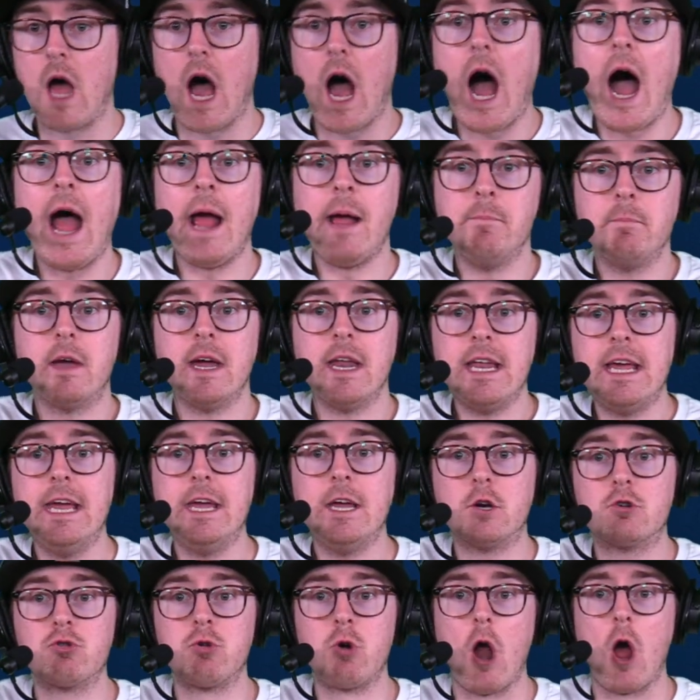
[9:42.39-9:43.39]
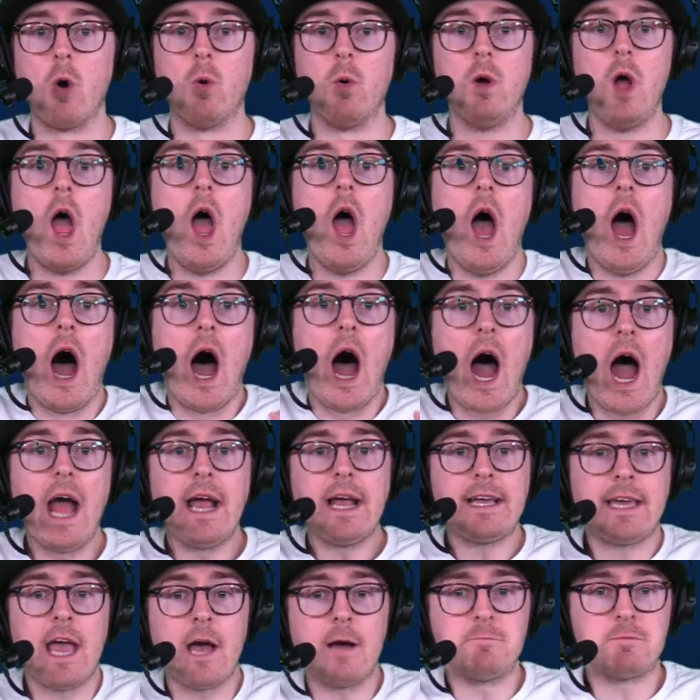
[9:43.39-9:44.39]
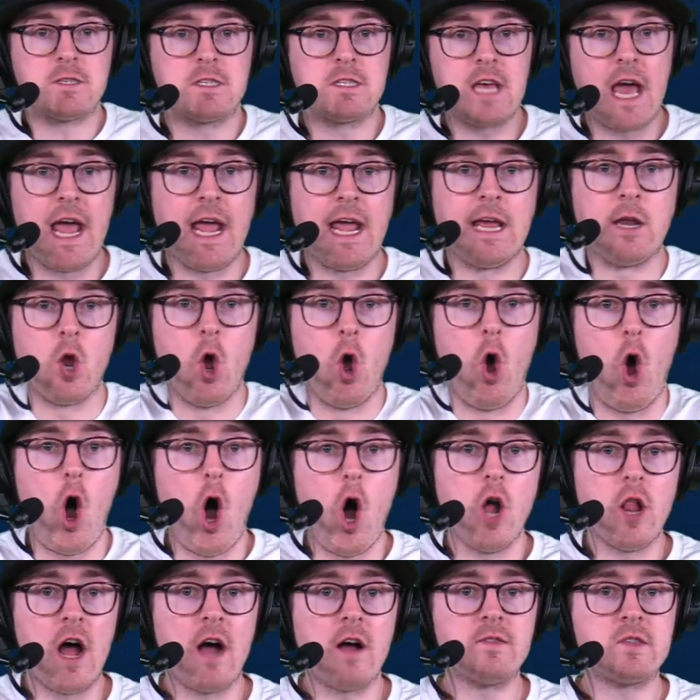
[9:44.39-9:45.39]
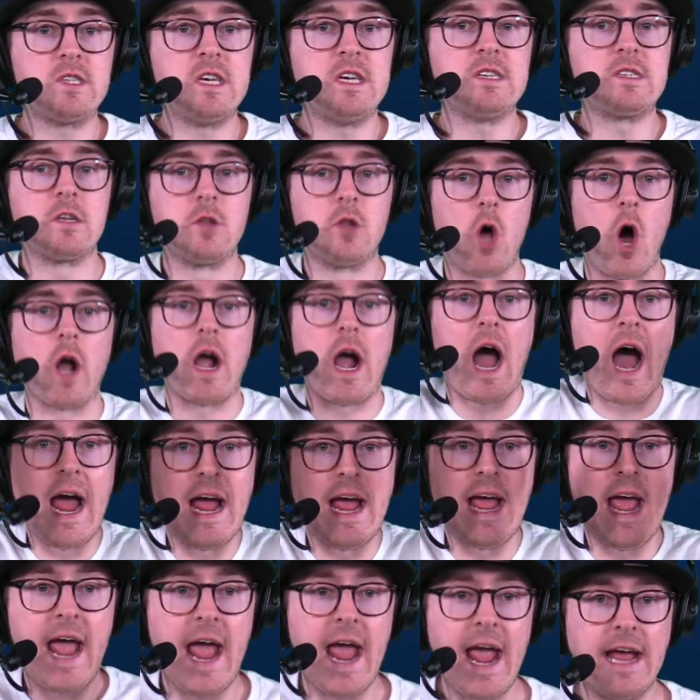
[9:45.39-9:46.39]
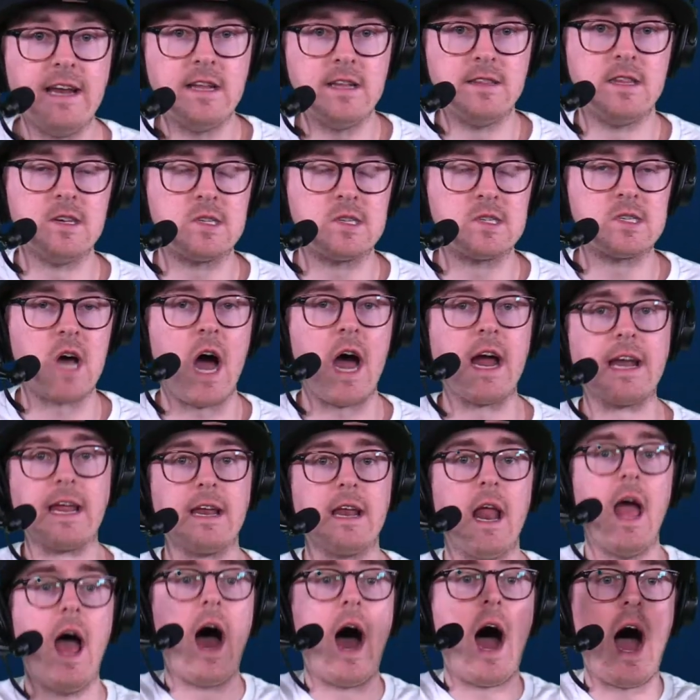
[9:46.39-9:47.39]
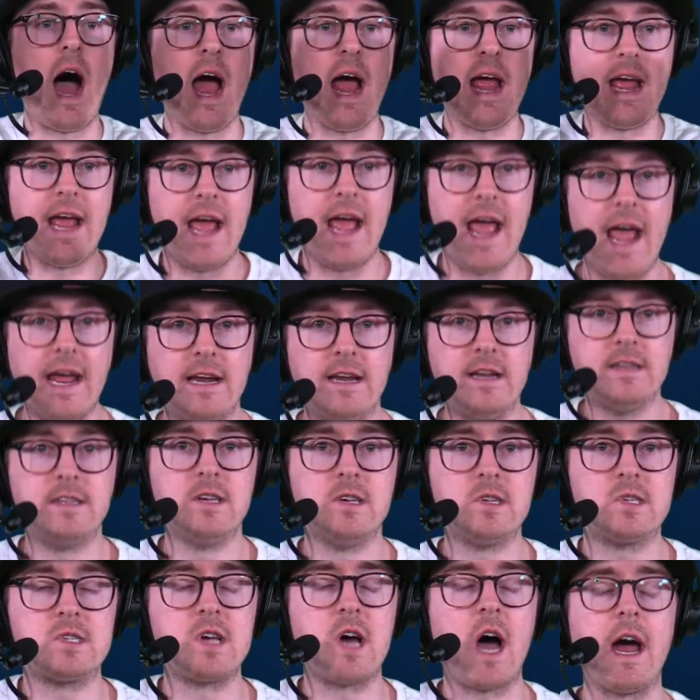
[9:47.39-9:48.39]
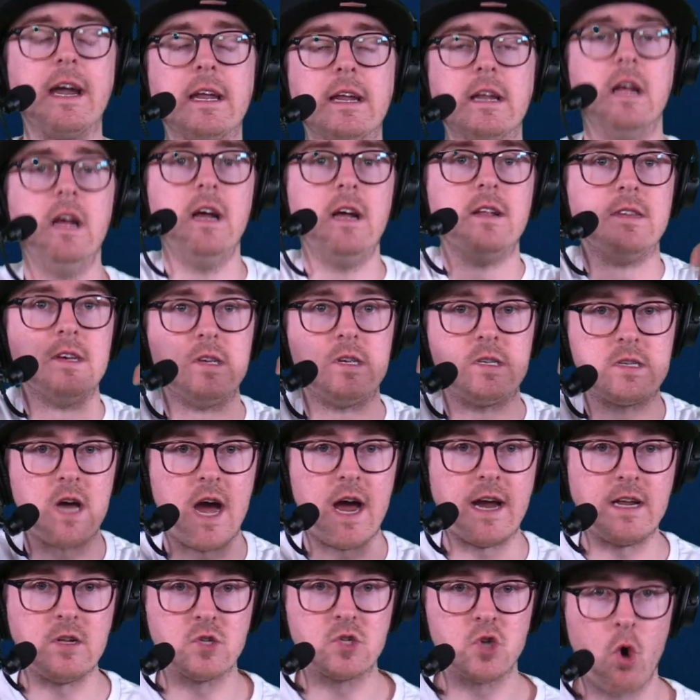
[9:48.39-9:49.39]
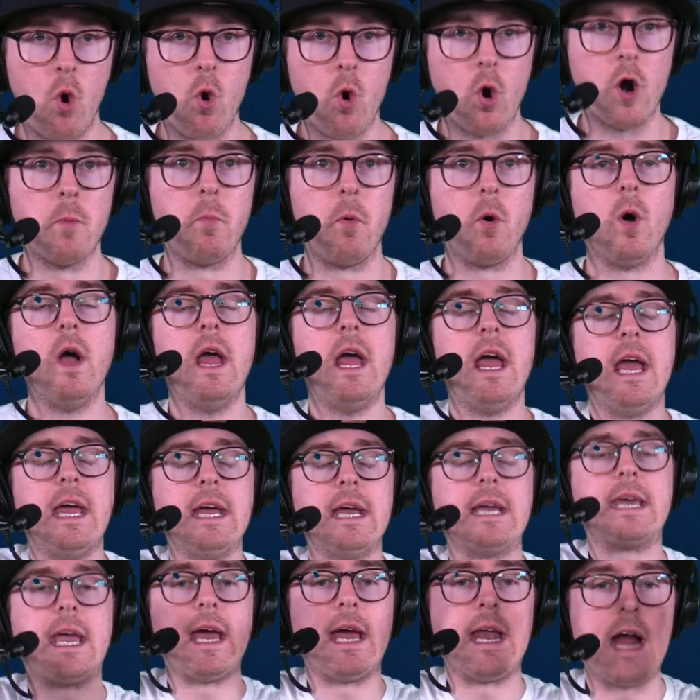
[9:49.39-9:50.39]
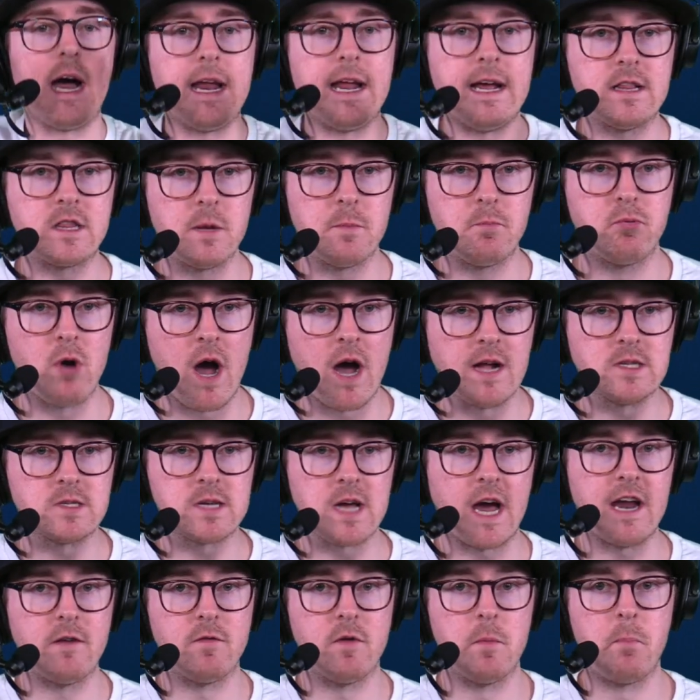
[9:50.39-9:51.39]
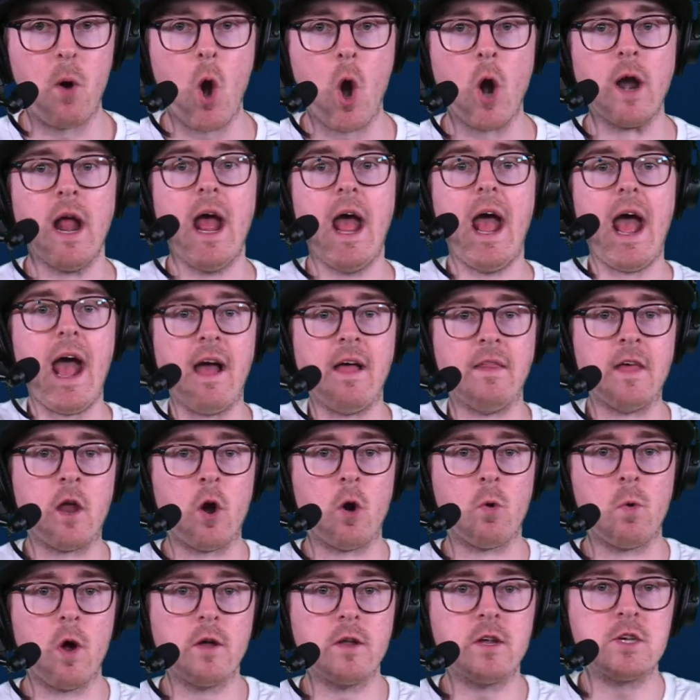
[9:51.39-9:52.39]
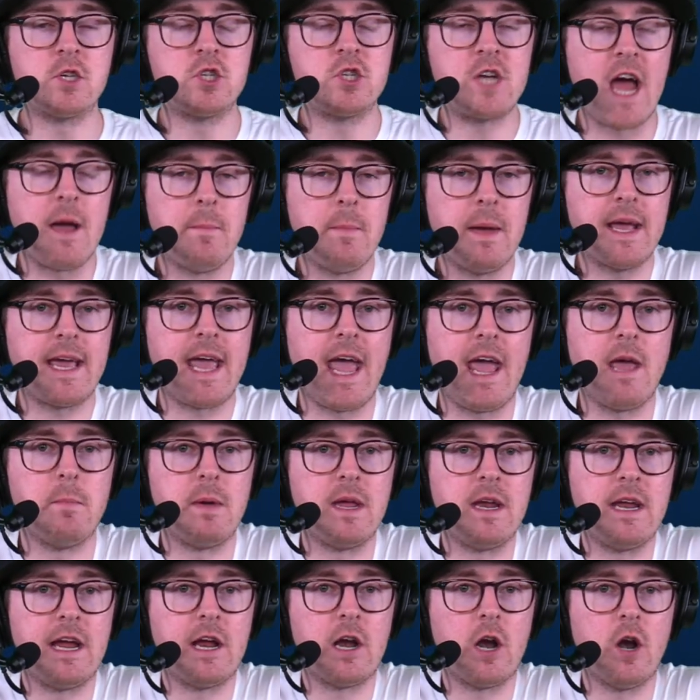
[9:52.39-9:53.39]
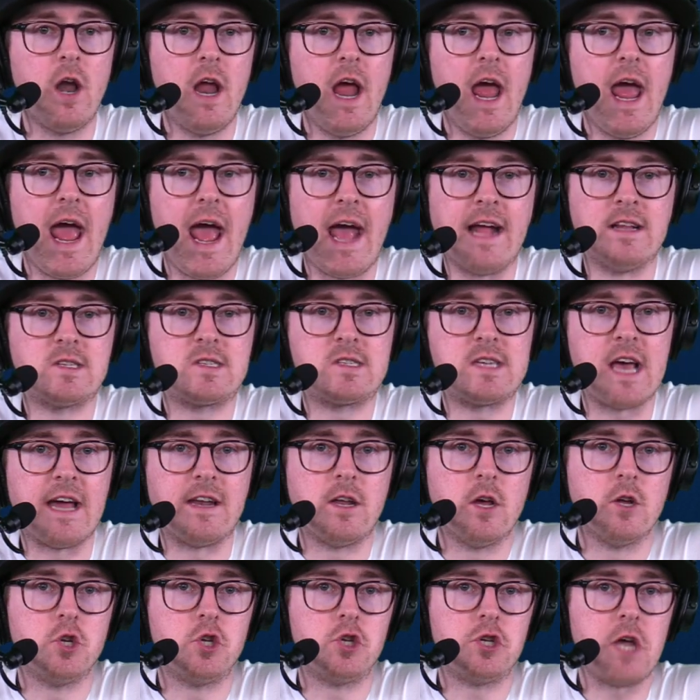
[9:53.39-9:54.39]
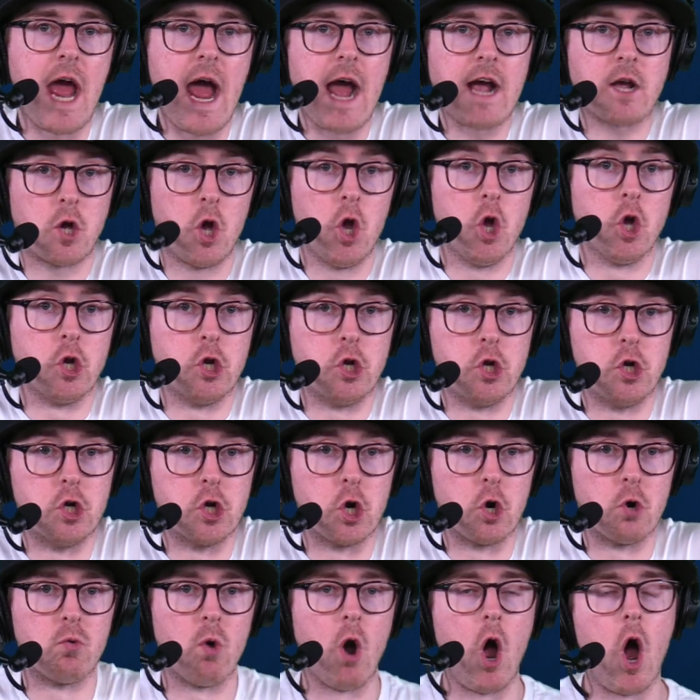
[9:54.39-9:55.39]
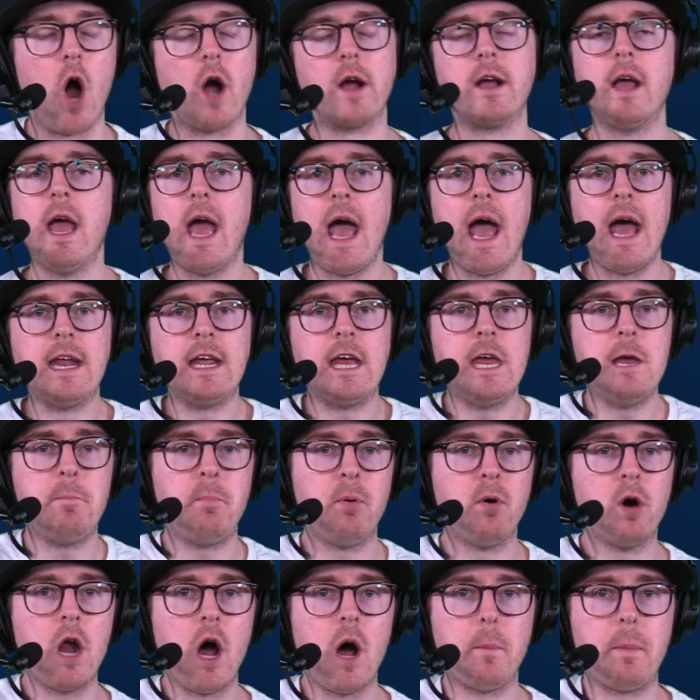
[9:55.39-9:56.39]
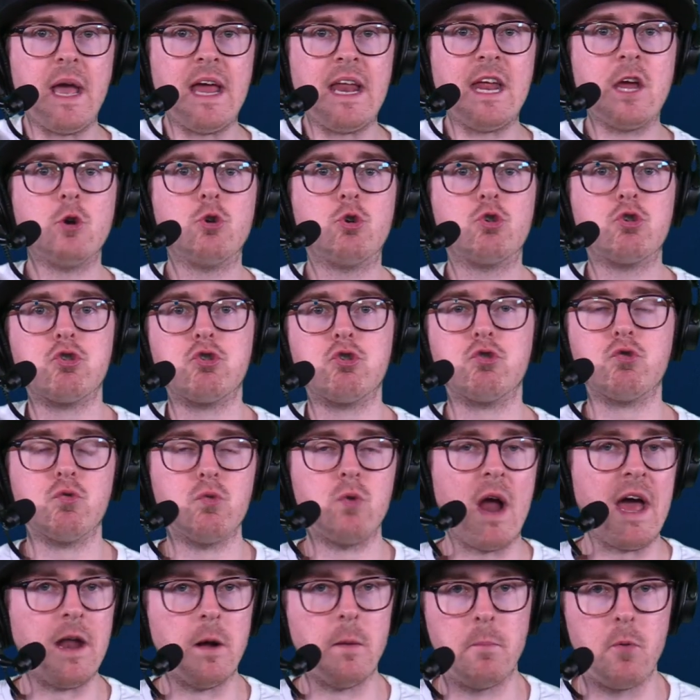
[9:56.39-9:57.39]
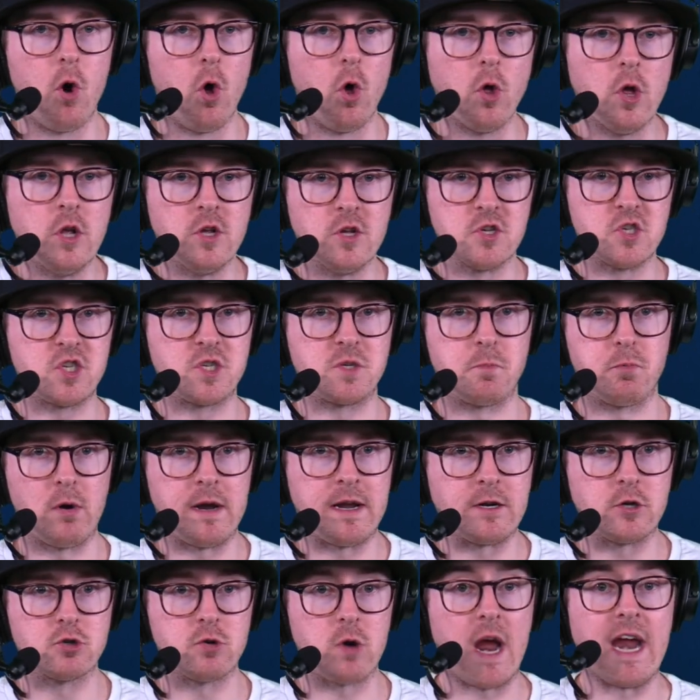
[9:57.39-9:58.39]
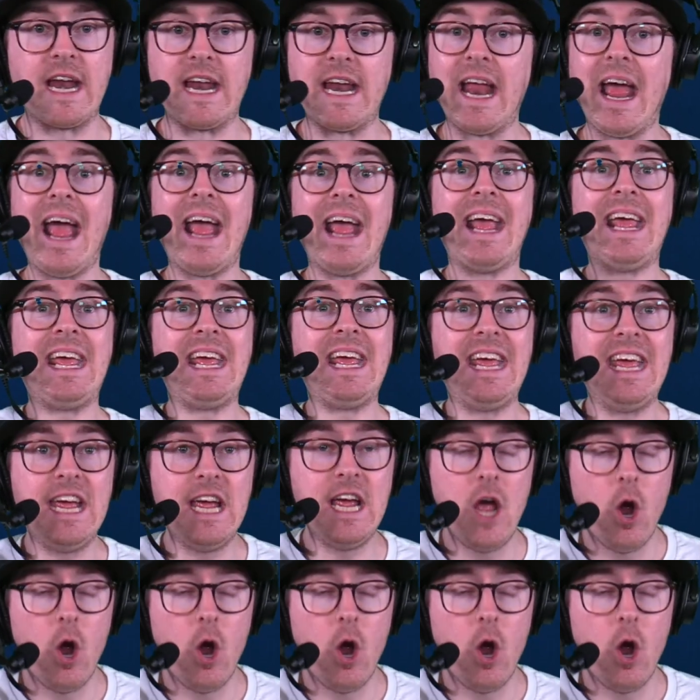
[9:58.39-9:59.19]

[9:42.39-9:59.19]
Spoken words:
I'm going to eat crow. I kept saying all offseason long, I hated this signing. I hated this signing. This signing's horrible. He cannot hit the broadside of a barn. And then Aroldis Chapman came in here and said, Jack, you're wrong. And he put up an incredible spring training. He